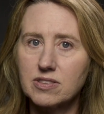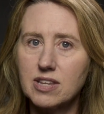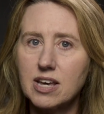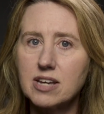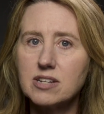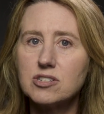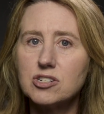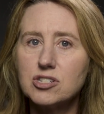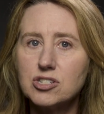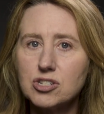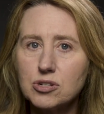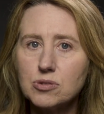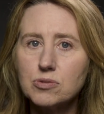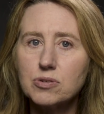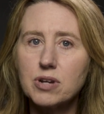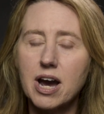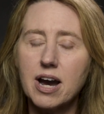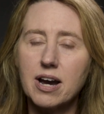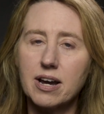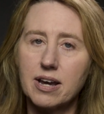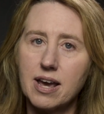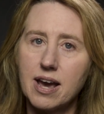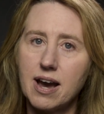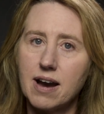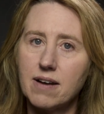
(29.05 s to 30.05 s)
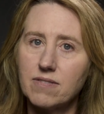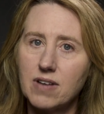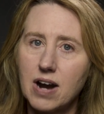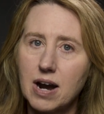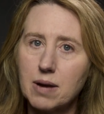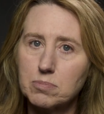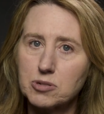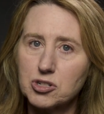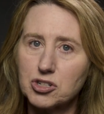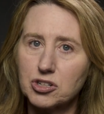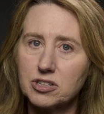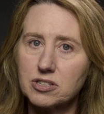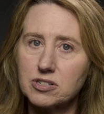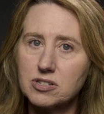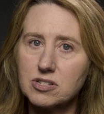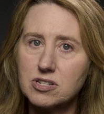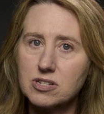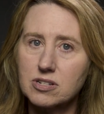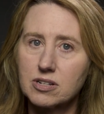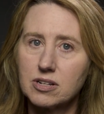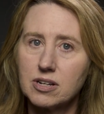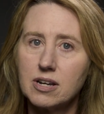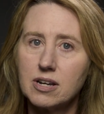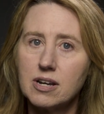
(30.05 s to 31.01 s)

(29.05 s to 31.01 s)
they do not have options.